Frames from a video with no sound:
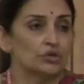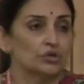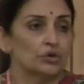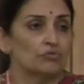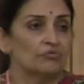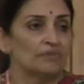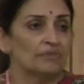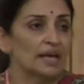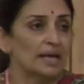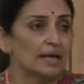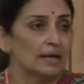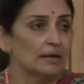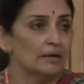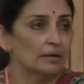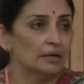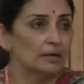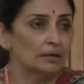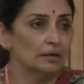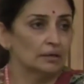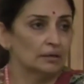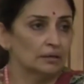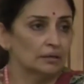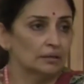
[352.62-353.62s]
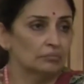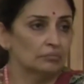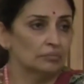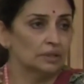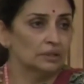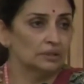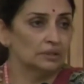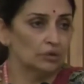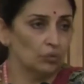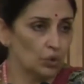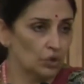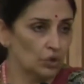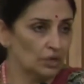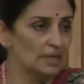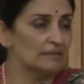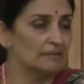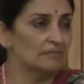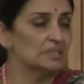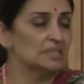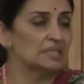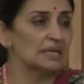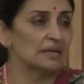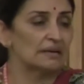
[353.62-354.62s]
of where the water
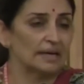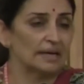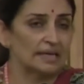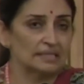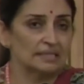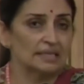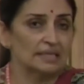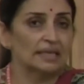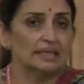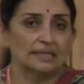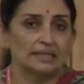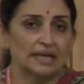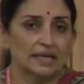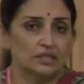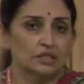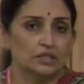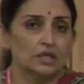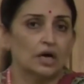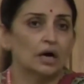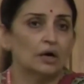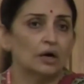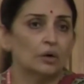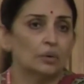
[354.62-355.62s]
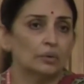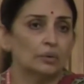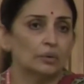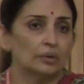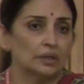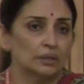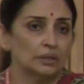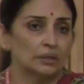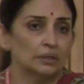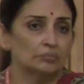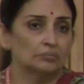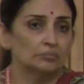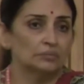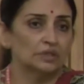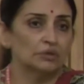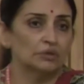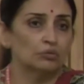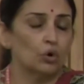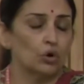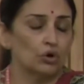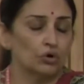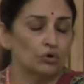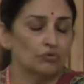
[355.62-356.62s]
levels are rising, and that's how
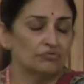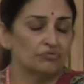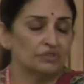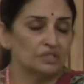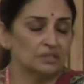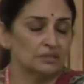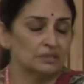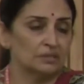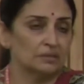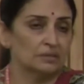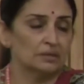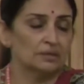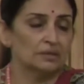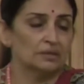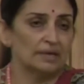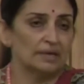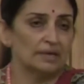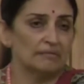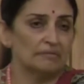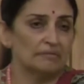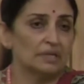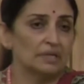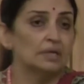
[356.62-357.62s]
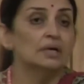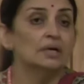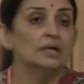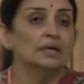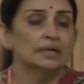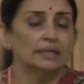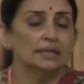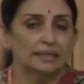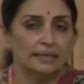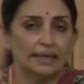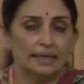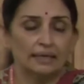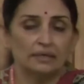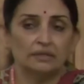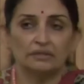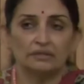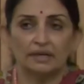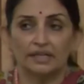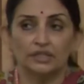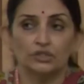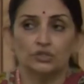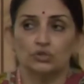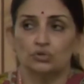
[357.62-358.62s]
the ward office level then
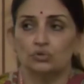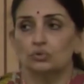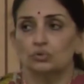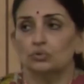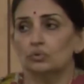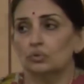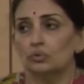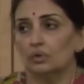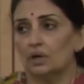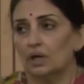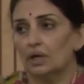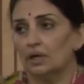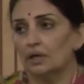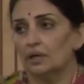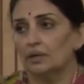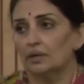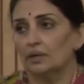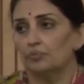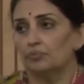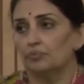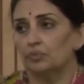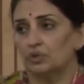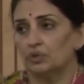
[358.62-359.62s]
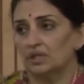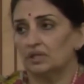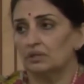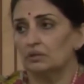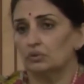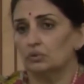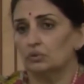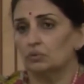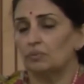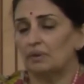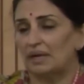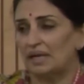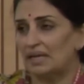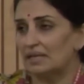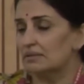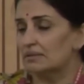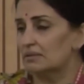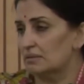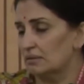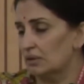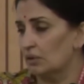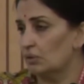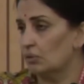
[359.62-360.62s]
tries to put into
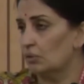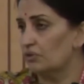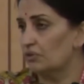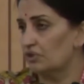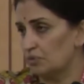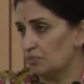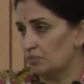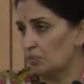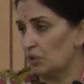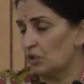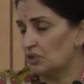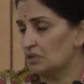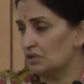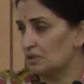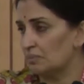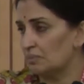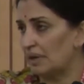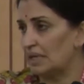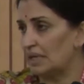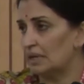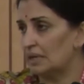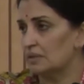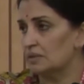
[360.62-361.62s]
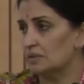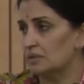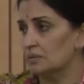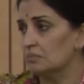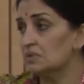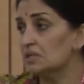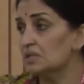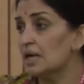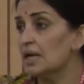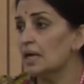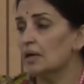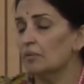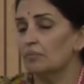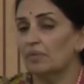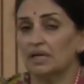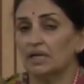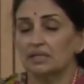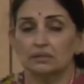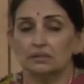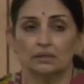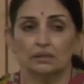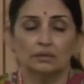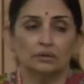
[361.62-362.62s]
place, you know, response mechanisms.
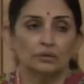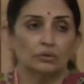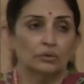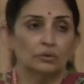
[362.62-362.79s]
But, you know,